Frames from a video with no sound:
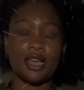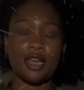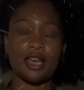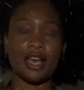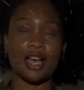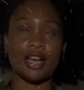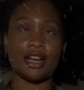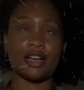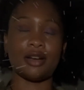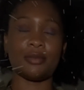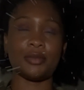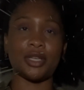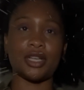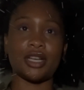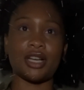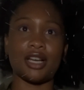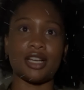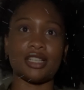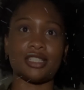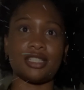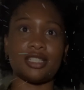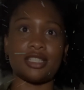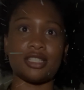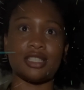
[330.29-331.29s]
I come to
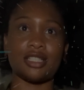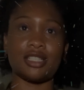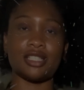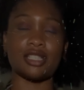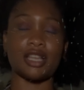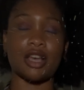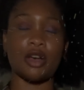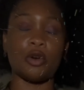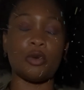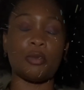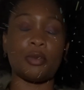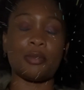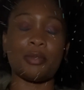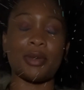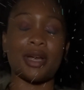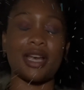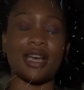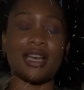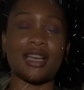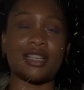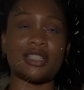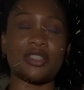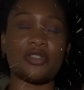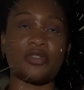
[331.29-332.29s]
consciousness. I open
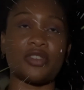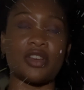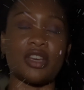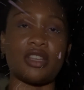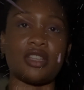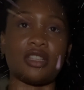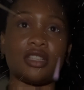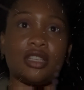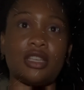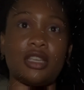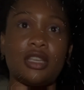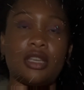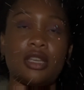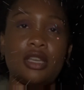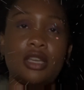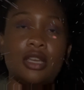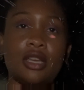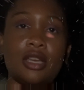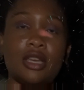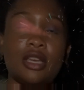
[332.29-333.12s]
my eyes finally.